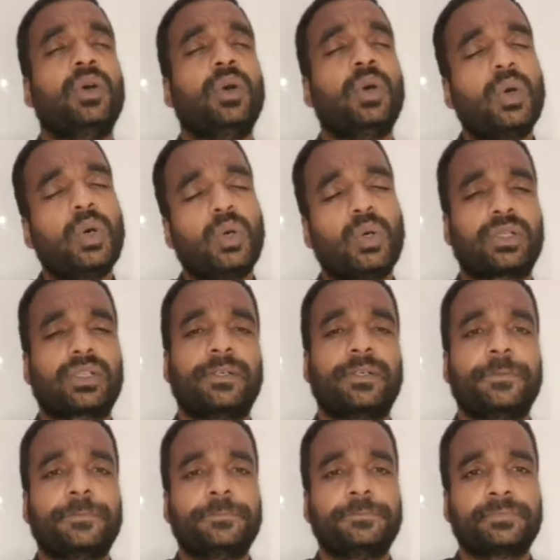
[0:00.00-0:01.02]

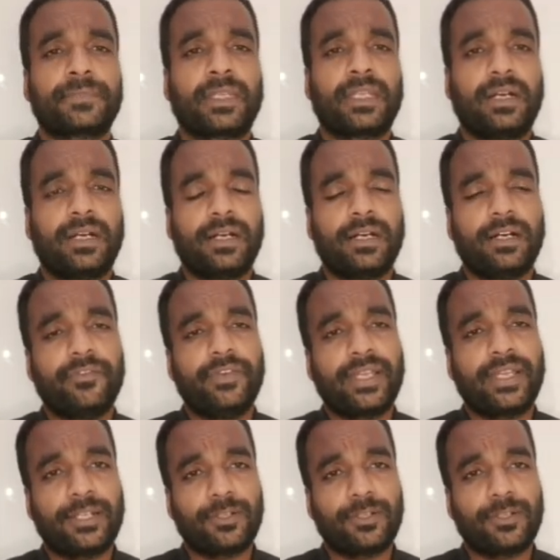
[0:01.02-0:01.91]
or we can